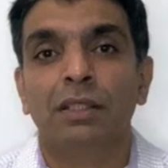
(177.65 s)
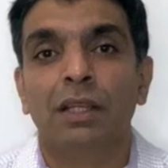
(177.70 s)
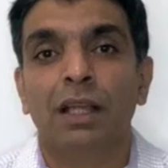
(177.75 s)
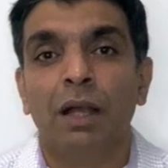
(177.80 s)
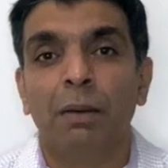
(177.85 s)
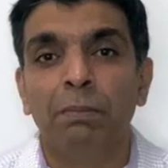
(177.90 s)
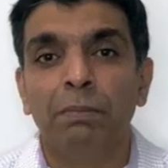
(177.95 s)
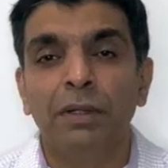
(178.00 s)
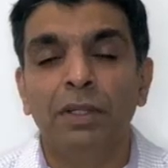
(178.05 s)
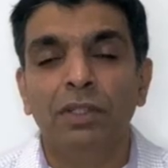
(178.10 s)

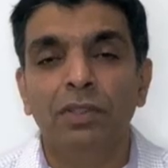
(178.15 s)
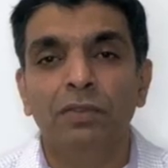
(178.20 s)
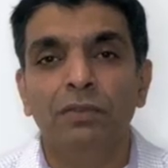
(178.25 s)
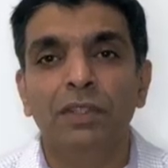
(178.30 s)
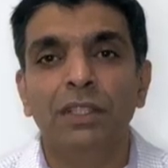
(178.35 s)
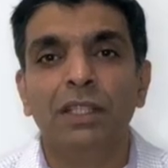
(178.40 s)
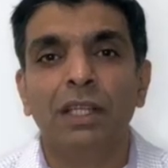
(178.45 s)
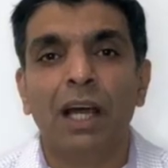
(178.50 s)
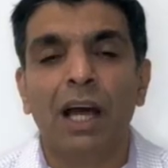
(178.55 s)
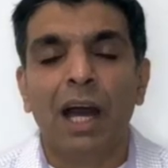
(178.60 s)
coupled
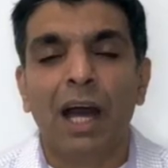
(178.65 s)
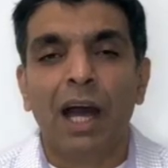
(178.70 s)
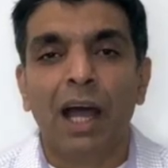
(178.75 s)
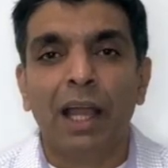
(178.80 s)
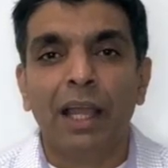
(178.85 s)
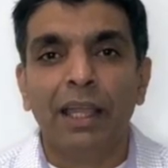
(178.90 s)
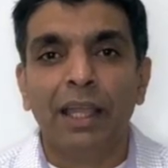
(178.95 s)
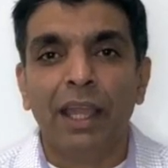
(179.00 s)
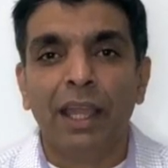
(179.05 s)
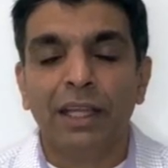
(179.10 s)
with
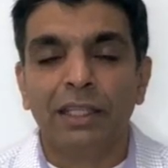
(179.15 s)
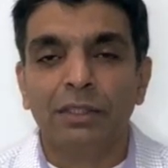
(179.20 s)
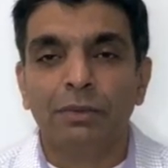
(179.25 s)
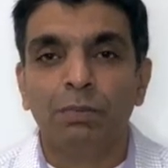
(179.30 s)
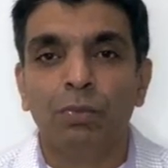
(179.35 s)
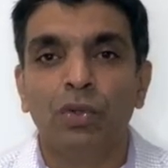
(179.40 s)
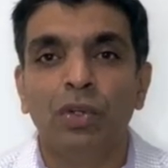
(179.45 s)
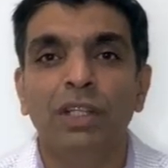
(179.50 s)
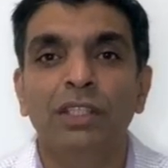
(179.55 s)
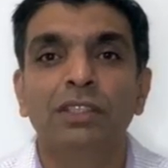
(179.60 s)
high
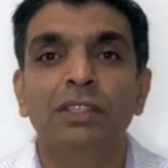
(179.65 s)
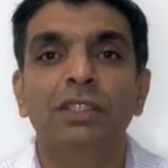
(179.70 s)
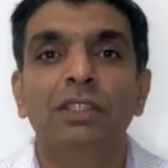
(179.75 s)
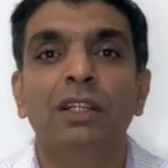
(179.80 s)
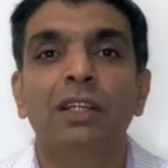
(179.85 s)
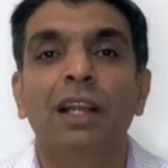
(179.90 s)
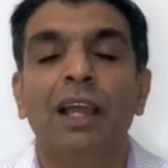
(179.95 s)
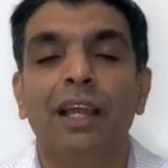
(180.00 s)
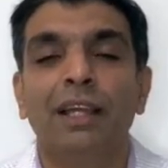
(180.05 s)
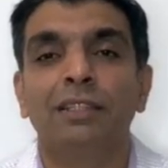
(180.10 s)

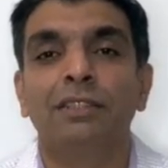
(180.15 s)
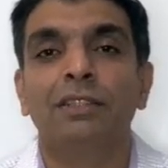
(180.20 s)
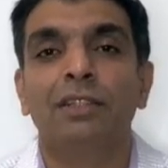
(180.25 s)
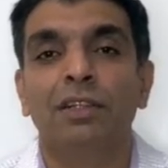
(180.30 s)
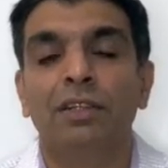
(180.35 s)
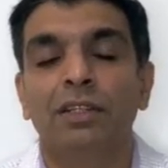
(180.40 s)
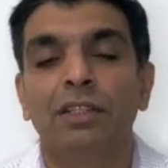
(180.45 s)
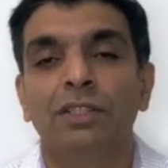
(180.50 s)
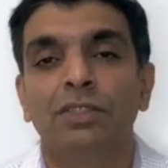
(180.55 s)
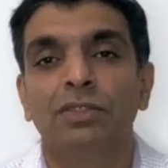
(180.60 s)
exponential
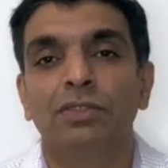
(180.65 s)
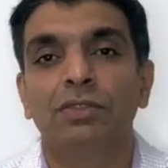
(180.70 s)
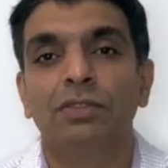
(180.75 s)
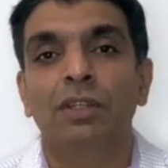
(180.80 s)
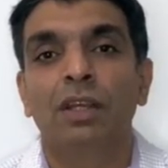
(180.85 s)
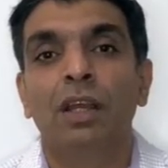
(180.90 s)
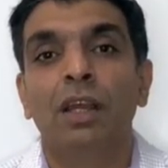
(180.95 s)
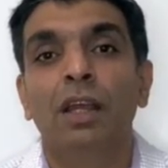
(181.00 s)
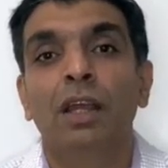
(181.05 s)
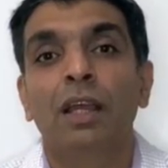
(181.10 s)

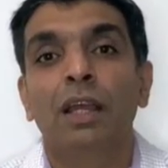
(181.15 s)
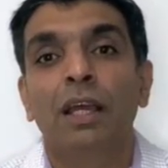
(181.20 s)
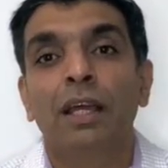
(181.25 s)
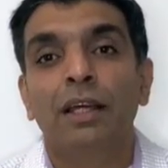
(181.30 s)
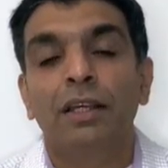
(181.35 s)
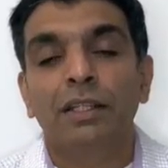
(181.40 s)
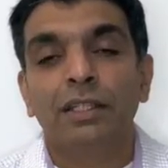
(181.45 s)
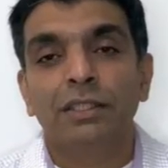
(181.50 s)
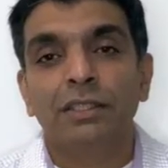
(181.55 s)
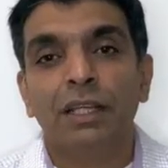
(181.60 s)
acceleration
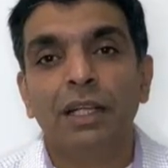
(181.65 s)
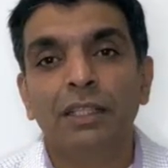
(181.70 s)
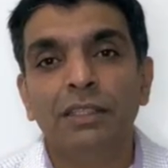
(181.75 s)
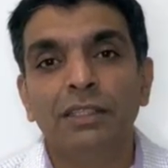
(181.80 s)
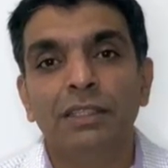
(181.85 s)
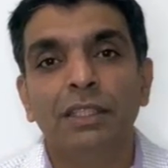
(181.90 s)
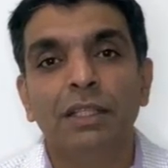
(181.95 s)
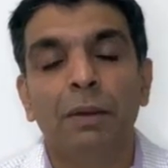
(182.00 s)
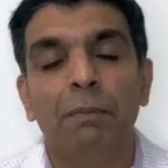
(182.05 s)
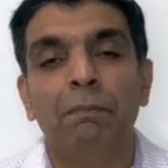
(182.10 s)

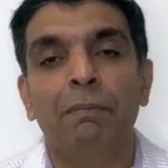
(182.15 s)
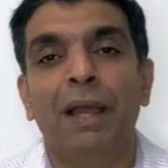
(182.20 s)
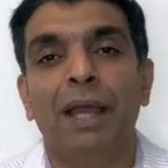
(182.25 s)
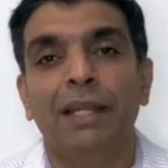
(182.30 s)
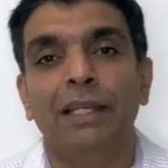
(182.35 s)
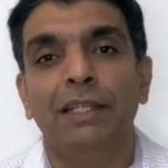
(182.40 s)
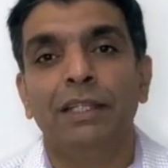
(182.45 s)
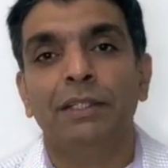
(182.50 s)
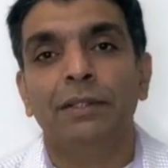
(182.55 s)
results in a panic.